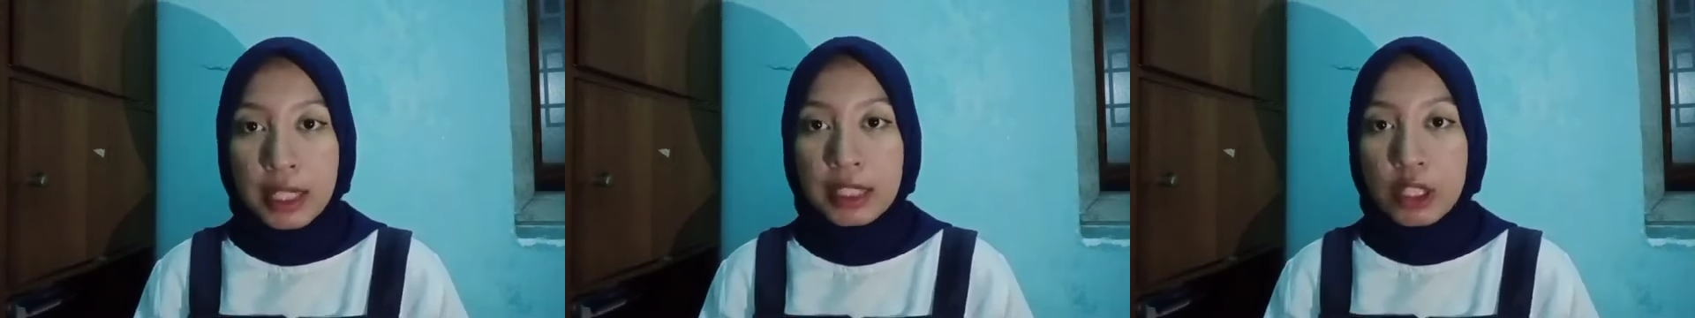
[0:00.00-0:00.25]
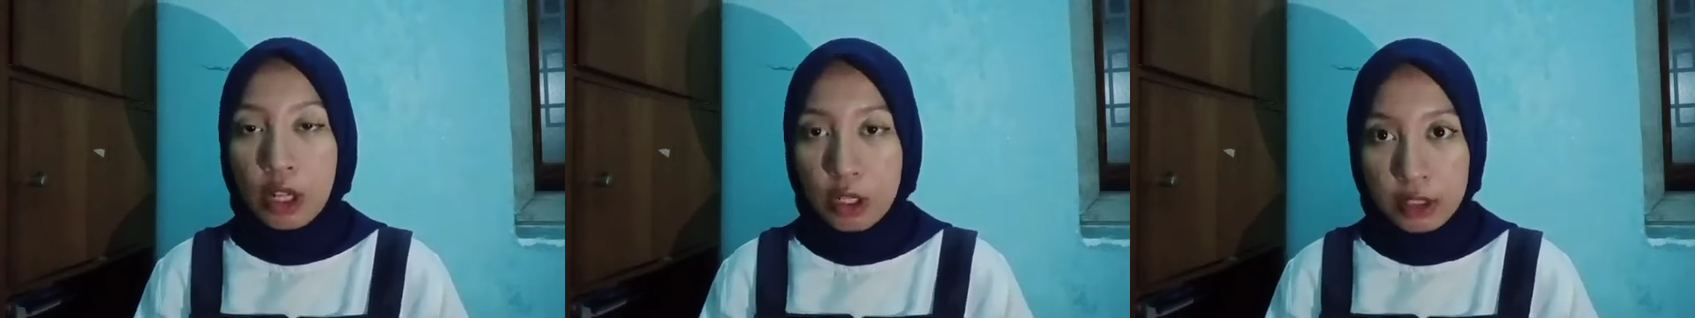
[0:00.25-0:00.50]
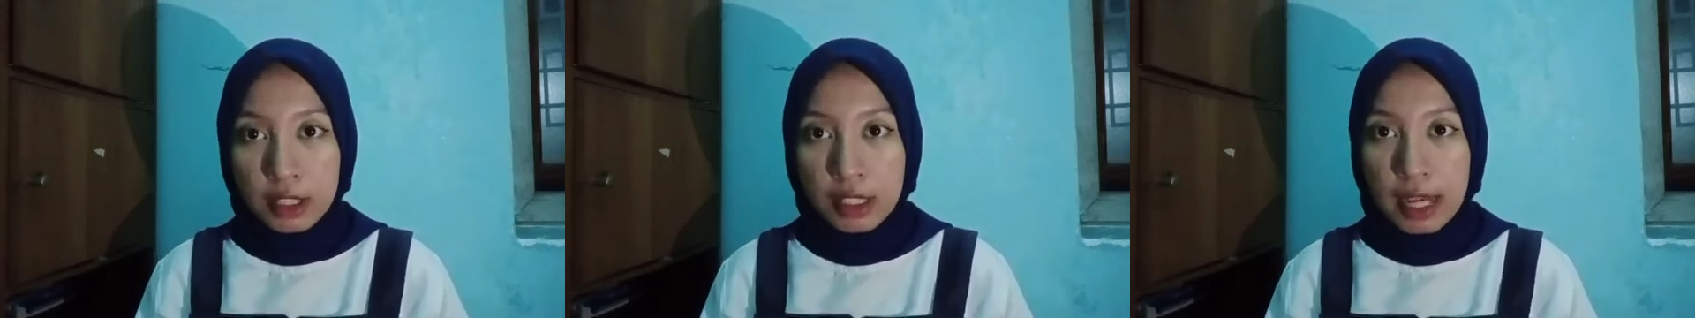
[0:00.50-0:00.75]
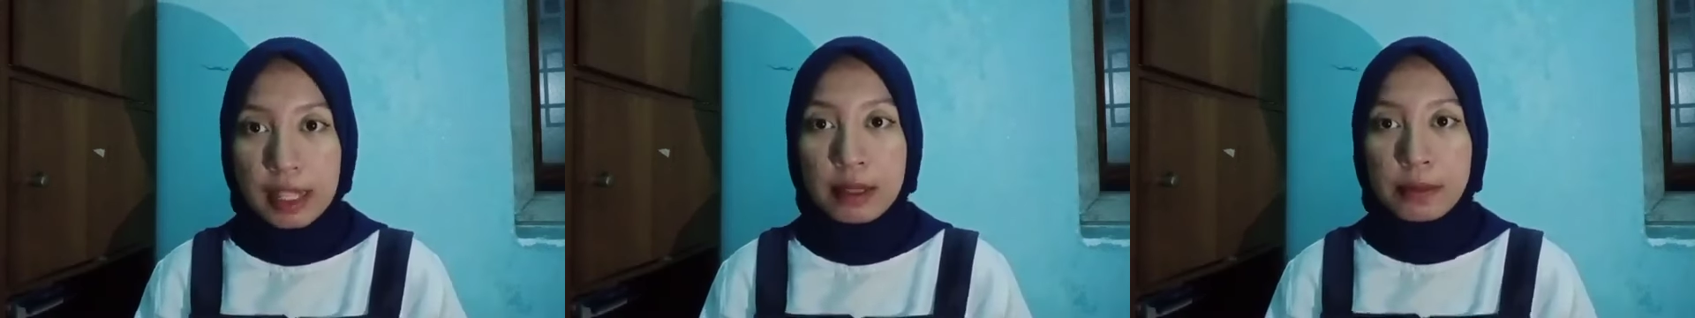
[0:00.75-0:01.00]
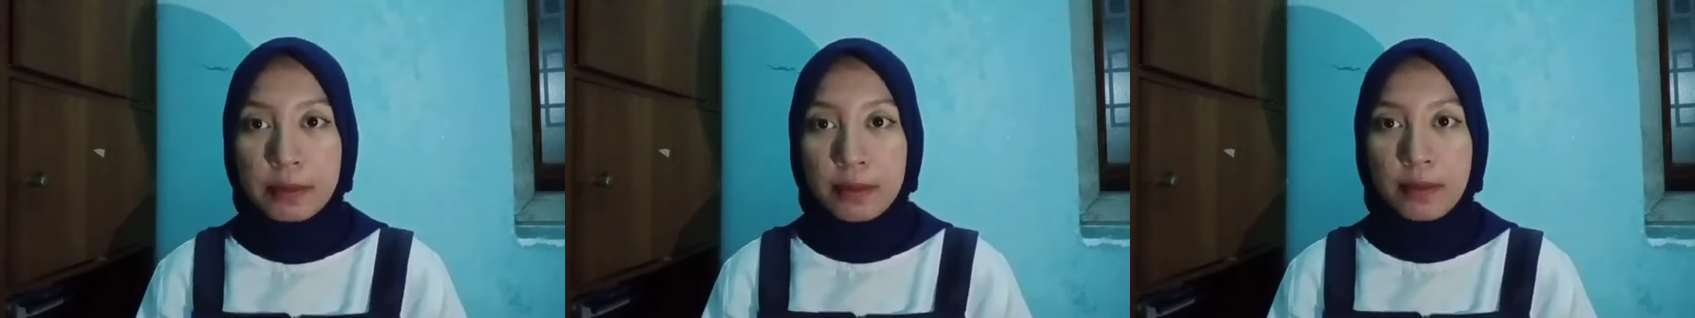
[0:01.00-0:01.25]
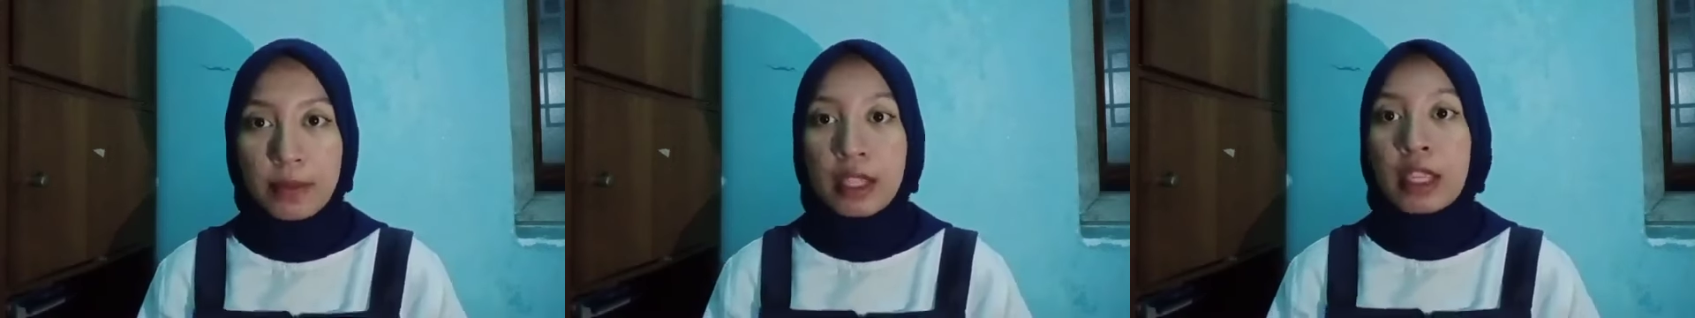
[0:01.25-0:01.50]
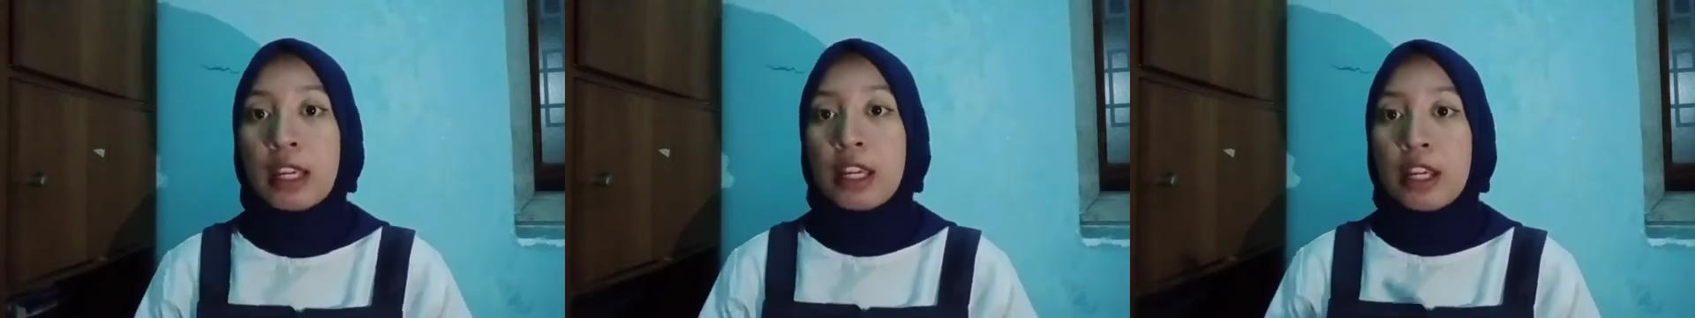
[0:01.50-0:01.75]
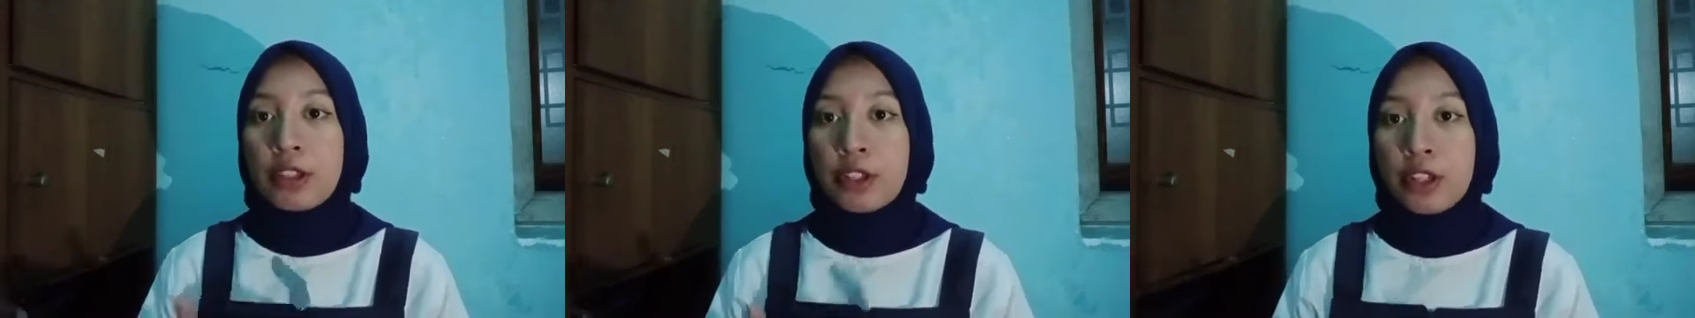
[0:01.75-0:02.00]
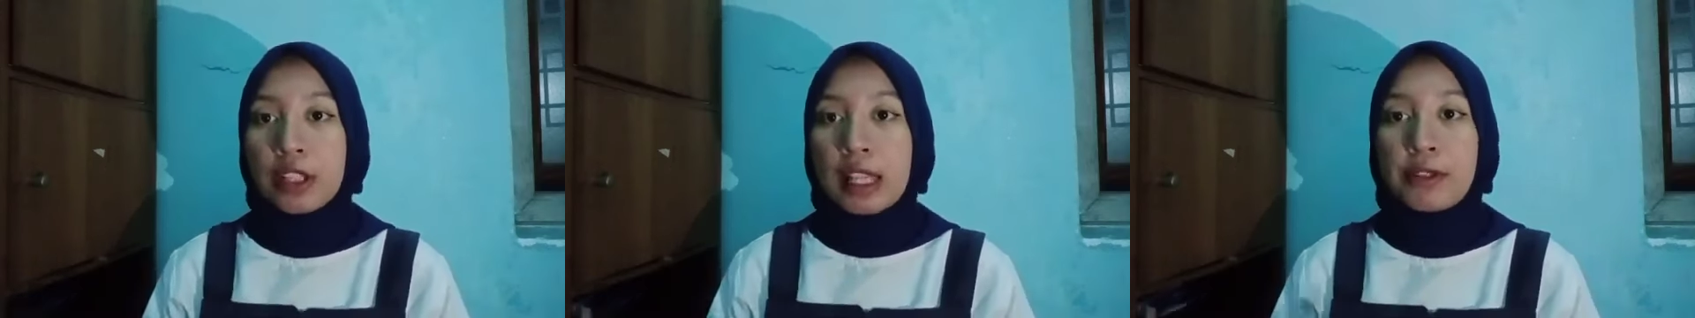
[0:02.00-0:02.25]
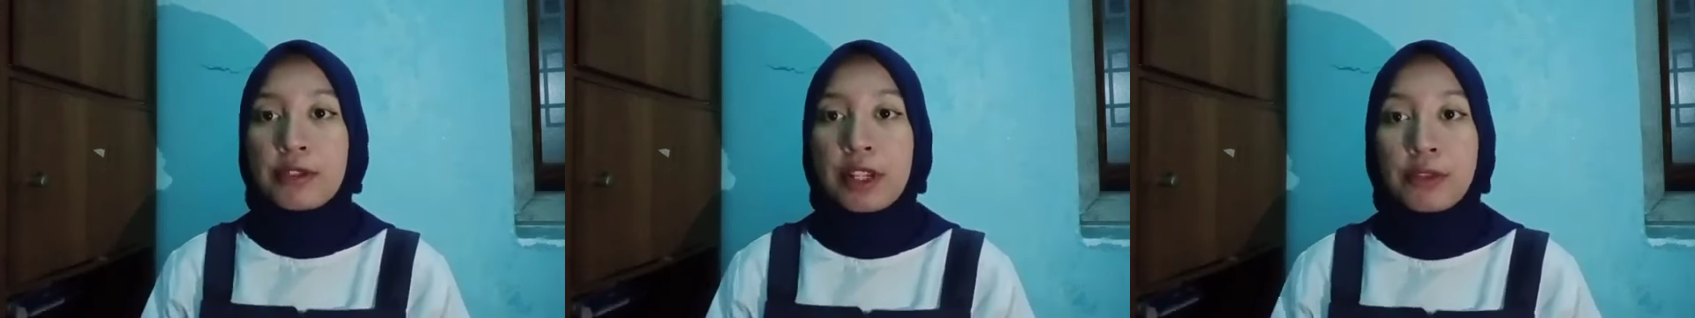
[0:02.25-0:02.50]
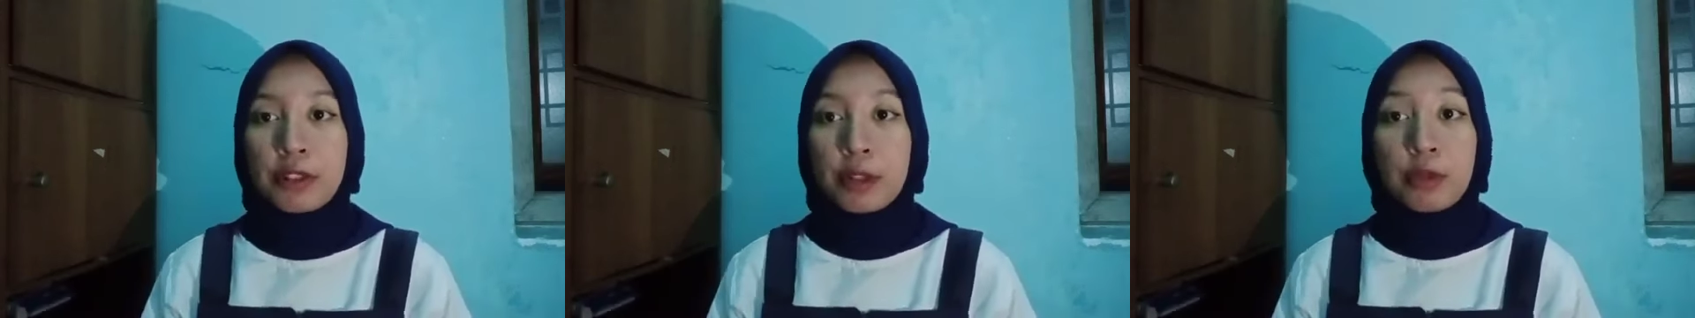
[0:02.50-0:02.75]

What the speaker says: on time. Your life cover will